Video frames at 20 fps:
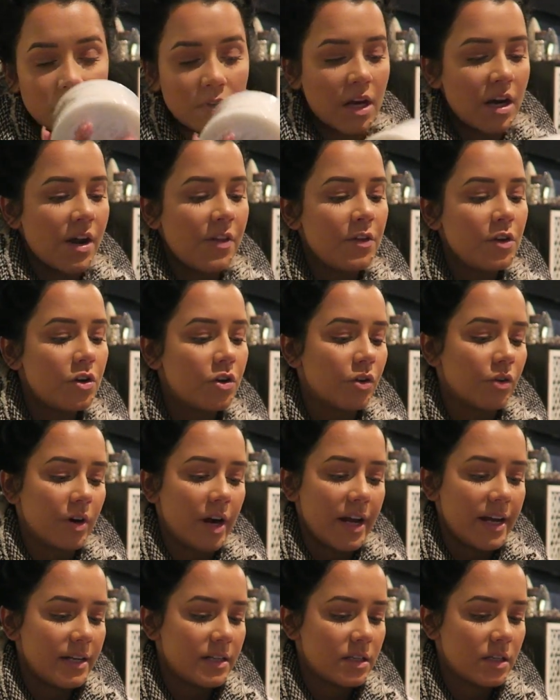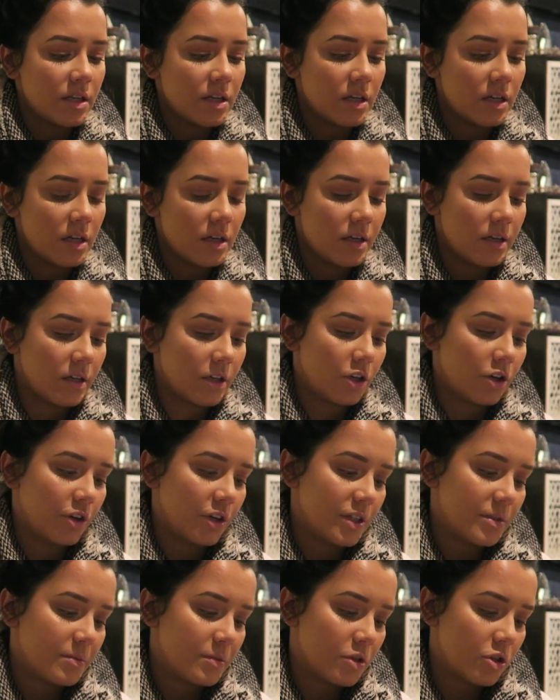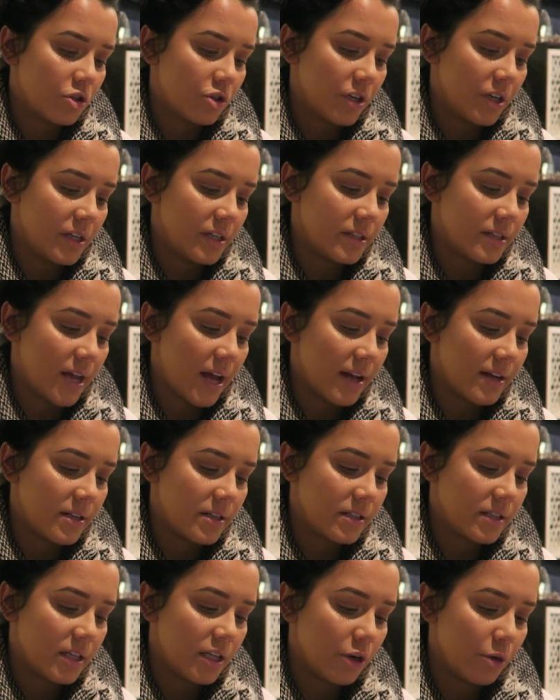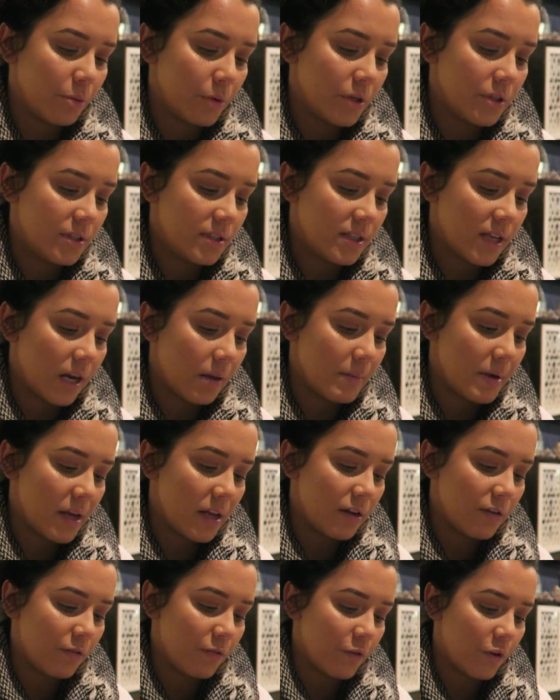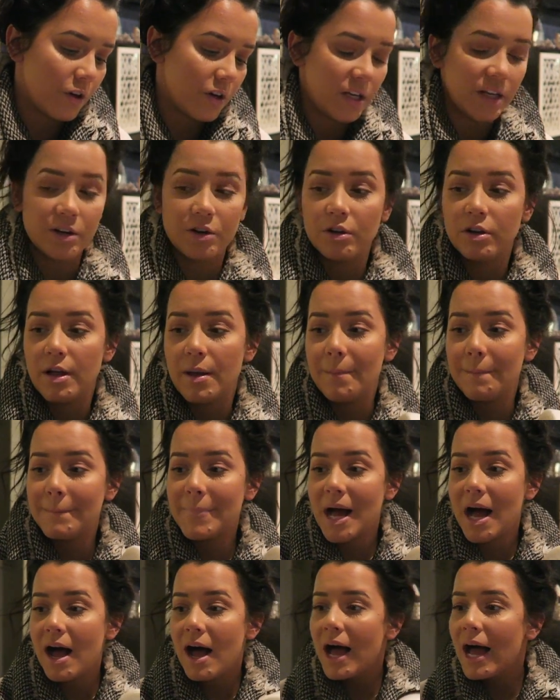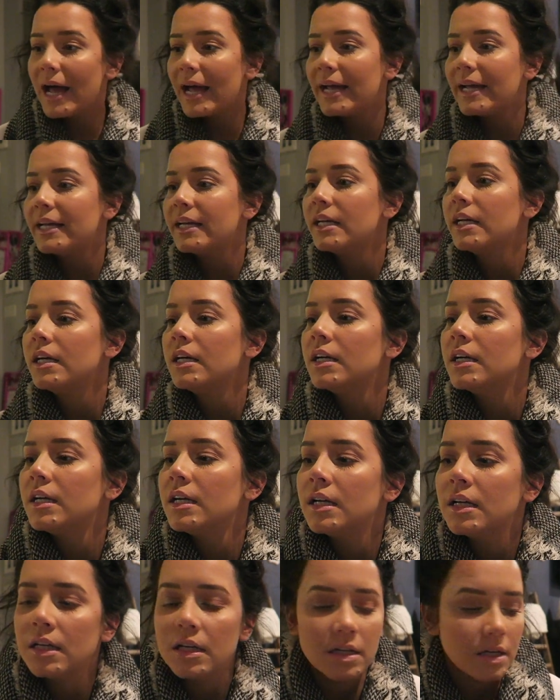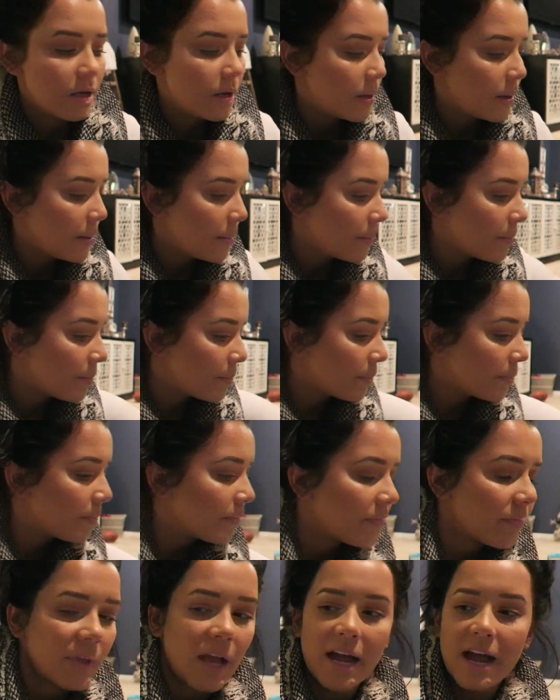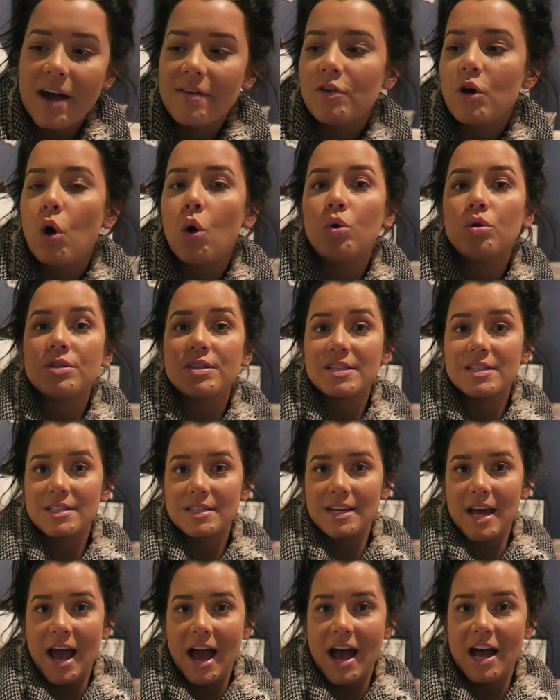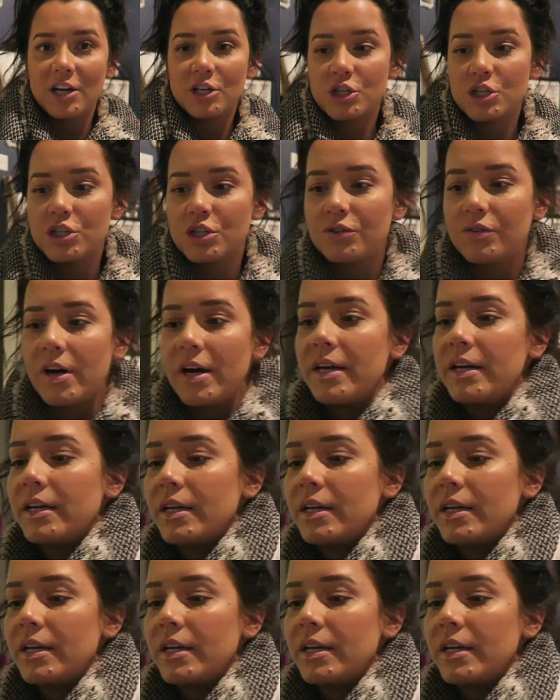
Another great Christmas tree scent, cedarwood, cinnamon, fir needle, and pine. I have a whole stash right